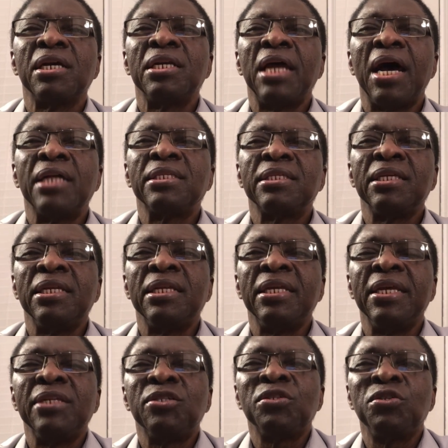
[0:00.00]
that
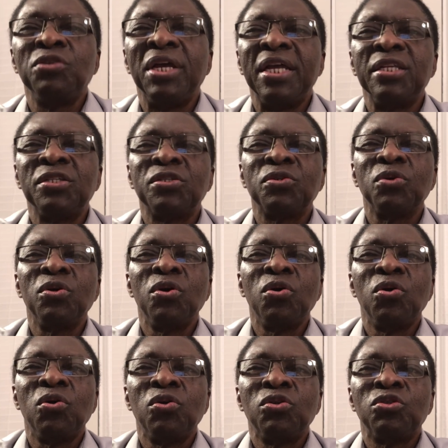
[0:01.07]
indeed students
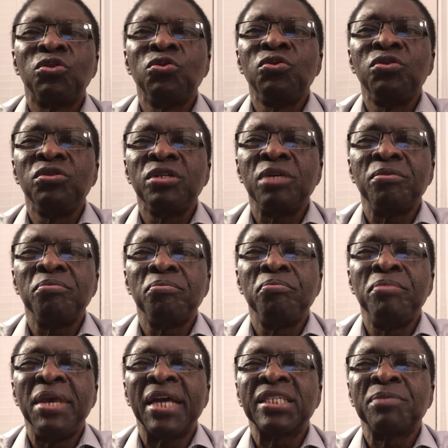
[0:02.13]
should
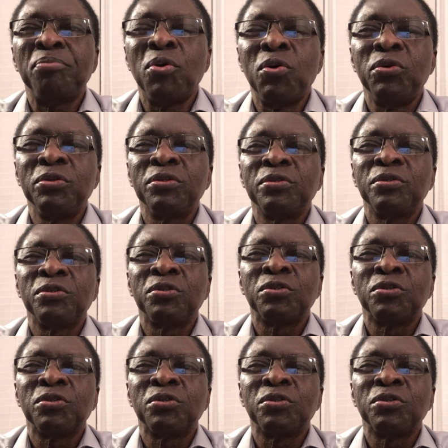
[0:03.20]
be exposed